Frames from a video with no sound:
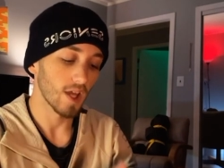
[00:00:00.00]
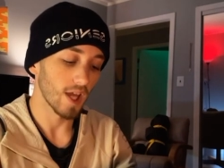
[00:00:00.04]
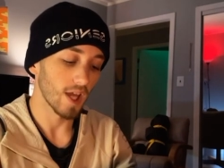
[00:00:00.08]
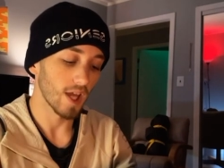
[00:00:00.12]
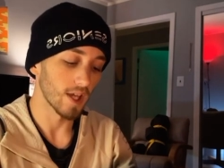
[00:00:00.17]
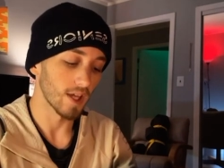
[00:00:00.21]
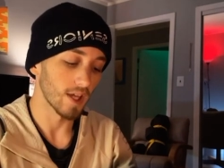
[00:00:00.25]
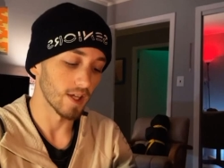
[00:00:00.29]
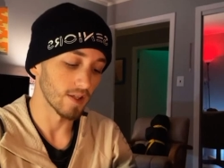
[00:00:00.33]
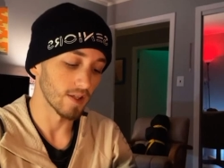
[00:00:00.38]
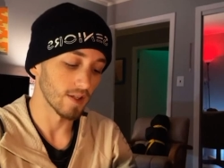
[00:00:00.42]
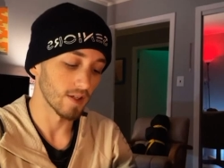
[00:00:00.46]

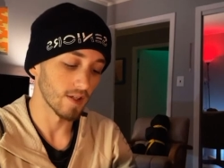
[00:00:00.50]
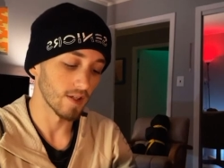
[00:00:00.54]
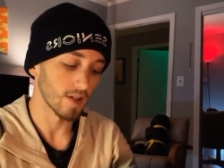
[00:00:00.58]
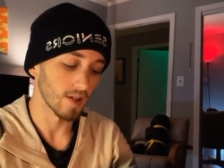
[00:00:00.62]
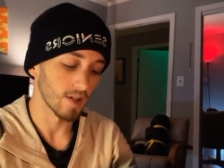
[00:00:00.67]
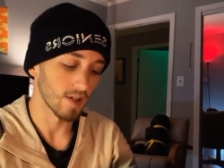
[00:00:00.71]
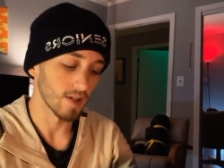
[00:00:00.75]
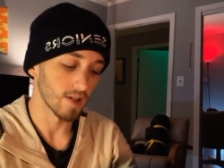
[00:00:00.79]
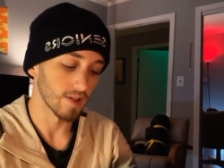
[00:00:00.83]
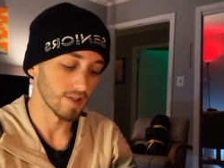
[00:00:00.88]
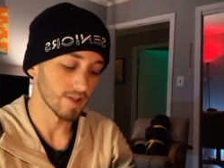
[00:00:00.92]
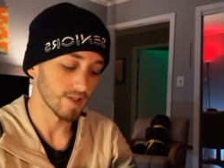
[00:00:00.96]
And
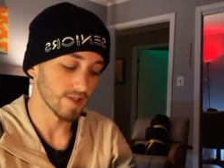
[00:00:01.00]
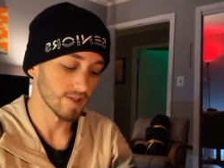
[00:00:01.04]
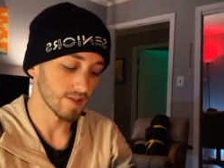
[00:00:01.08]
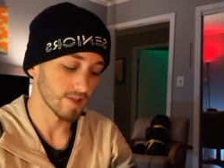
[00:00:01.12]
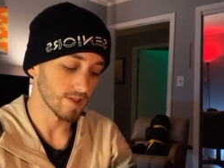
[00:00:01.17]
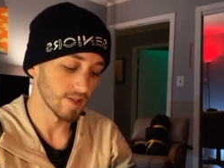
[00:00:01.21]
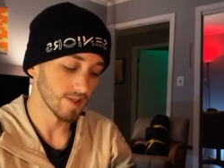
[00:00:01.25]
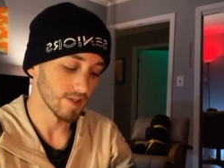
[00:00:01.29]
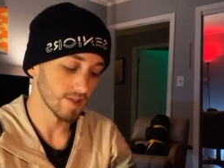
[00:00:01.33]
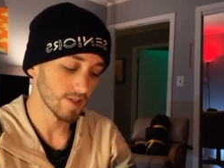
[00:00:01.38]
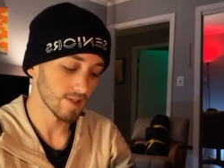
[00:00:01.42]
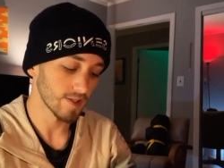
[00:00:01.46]
uh, since
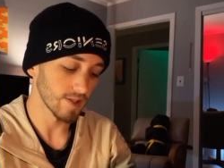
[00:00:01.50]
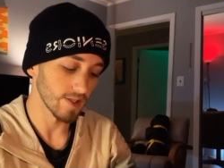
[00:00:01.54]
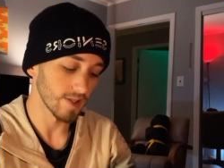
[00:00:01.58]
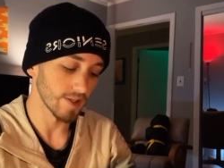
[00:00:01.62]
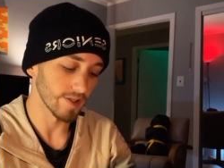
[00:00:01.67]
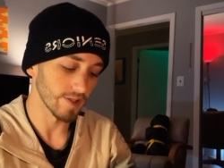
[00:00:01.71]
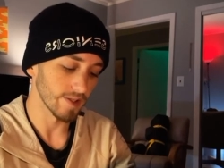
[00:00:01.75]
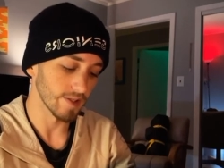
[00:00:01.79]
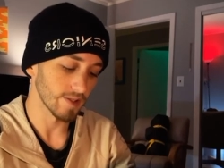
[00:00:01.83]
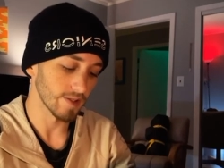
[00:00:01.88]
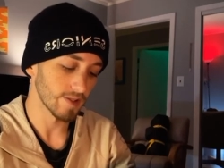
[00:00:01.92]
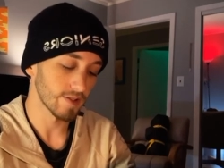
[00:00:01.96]
this
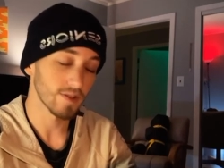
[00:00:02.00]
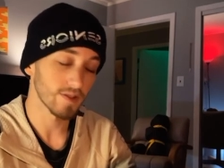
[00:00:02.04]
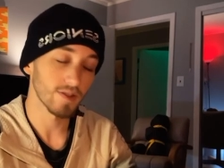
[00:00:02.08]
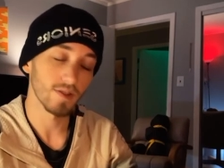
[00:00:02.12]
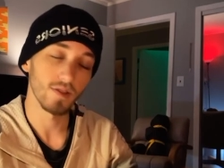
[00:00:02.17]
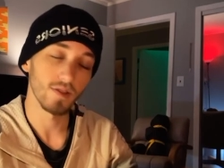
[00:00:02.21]
is